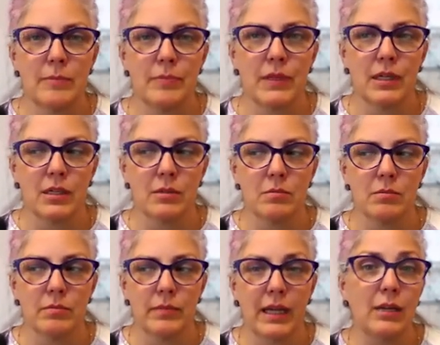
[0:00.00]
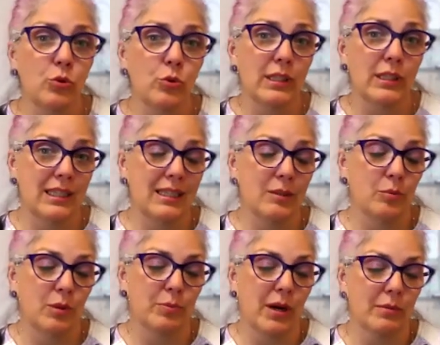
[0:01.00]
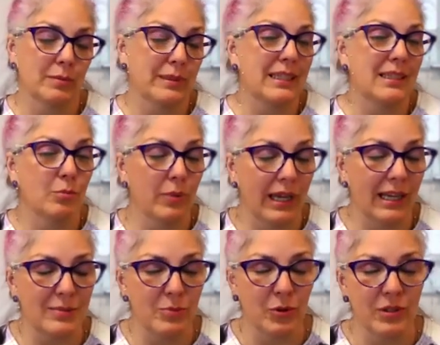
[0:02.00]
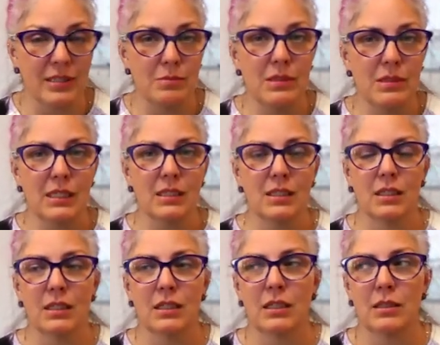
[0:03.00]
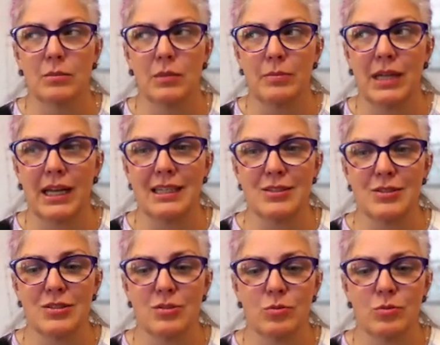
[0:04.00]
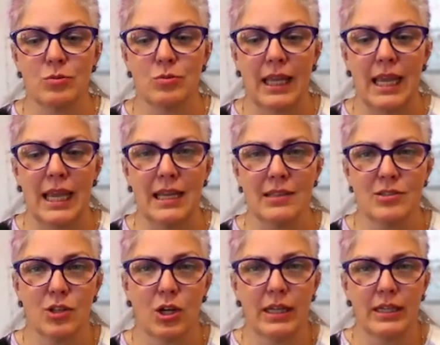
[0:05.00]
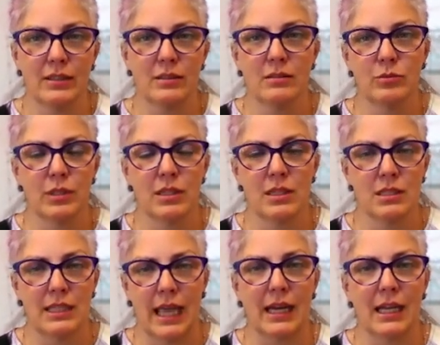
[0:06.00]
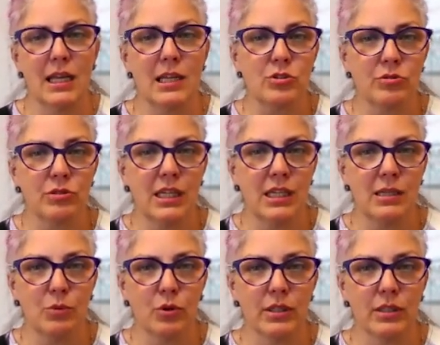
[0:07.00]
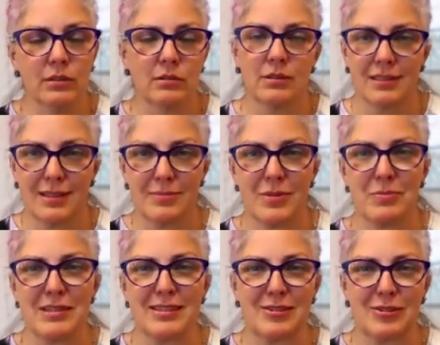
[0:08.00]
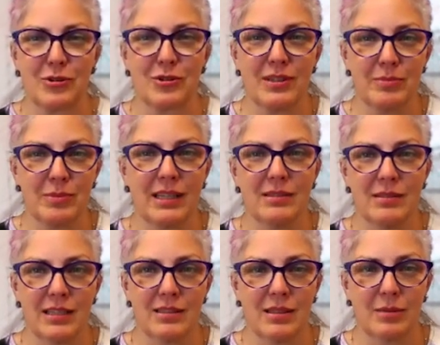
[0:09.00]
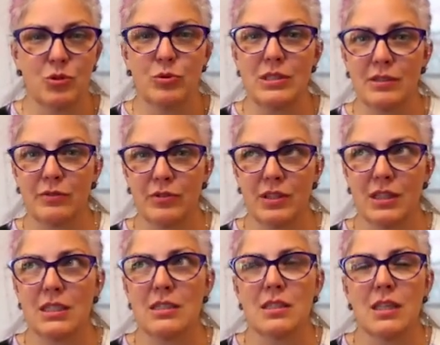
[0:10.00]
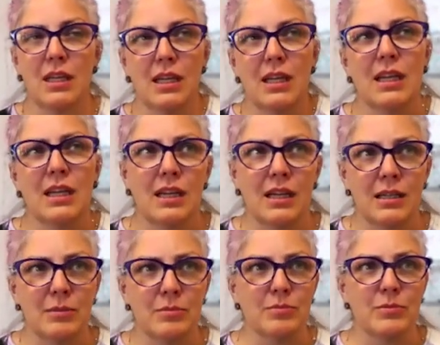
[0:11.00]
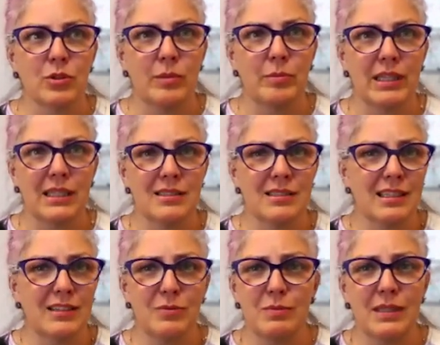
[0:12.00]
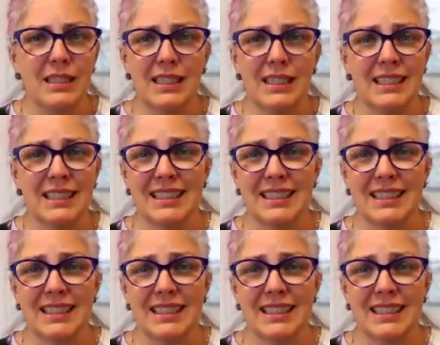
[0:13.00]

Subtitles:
and it will probably impact more than me. I'm not as hands-on with the data entry anymore because I'm the business owner. I'm doing different things. So I'm like, instead of me